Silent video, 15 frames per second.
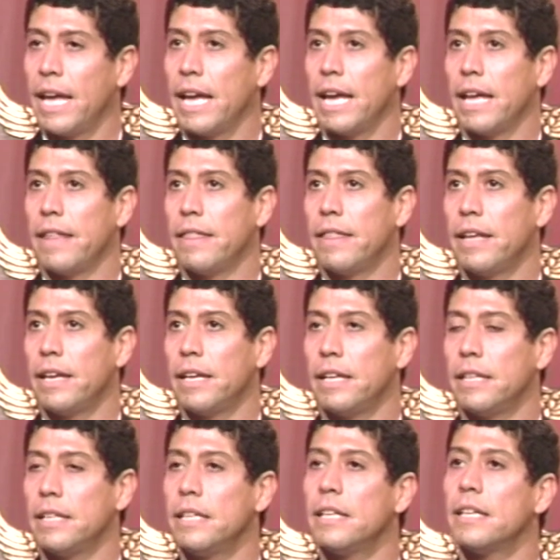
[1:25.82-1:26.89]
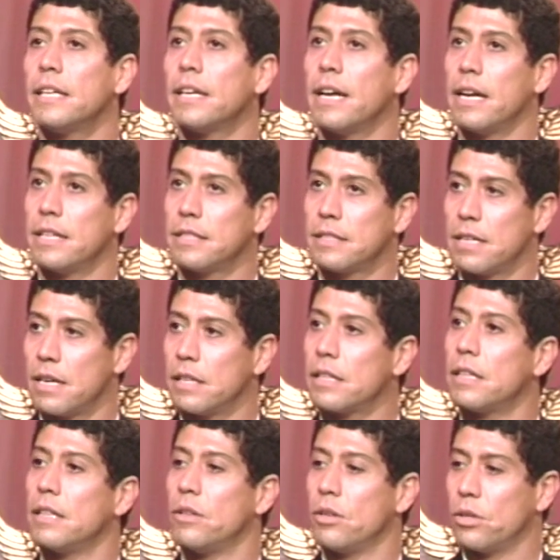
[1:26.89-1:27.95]
And then I started
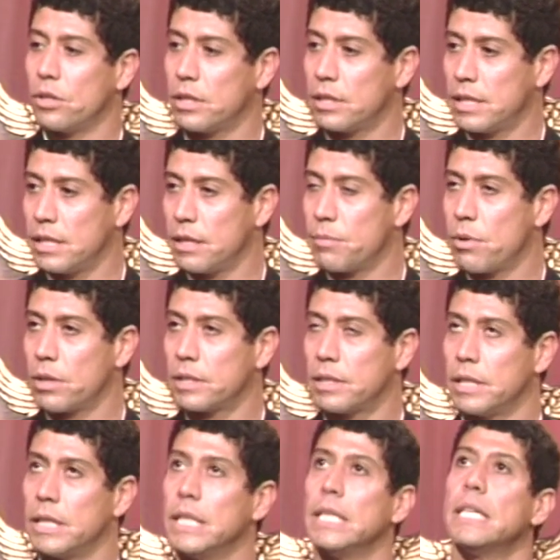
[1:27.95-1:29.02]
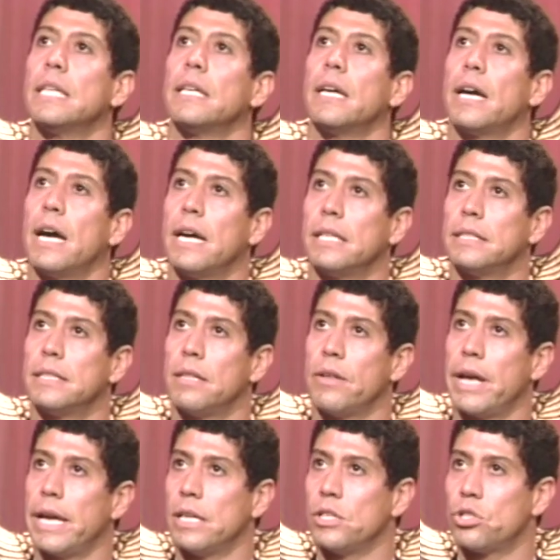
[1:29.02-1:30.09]
the kickboxing at
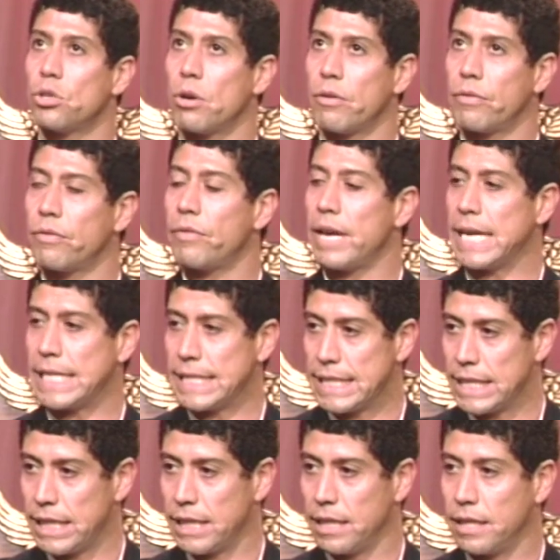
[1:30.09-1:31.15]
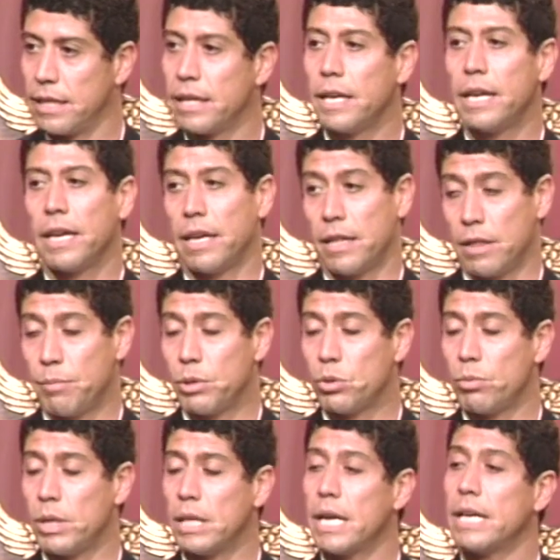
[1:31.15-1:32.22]
the age of 18. In the
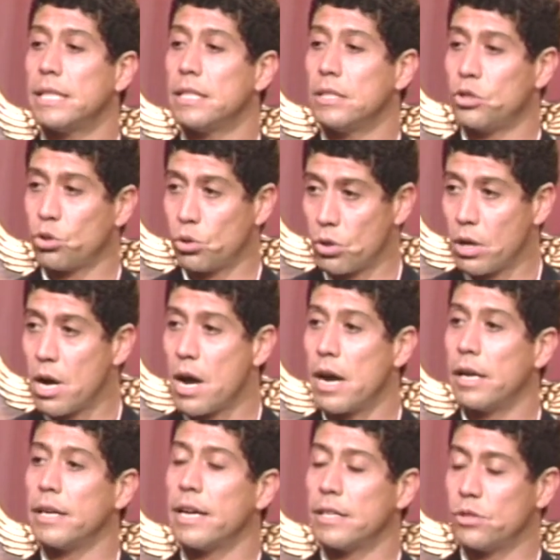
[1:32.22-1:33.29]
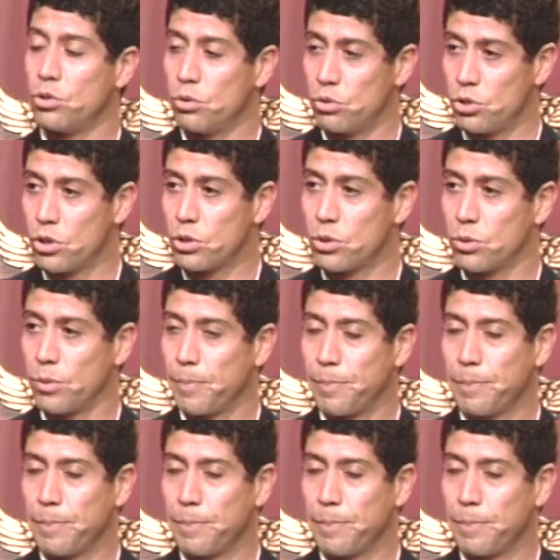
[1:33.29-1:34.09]
between, I did Shotokan and Jiu-Jitsu.